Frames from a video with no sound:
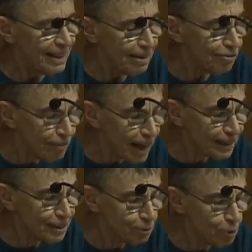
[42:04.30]
The
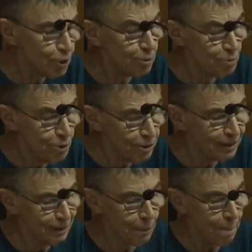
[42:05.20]
effects were
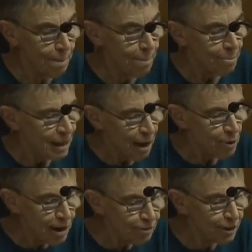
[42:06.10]
mortal,
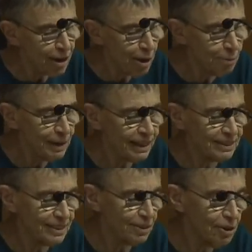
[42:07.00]
however
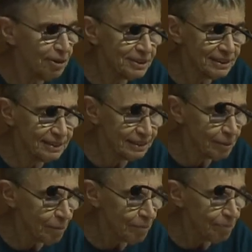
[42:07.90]
complex the causes.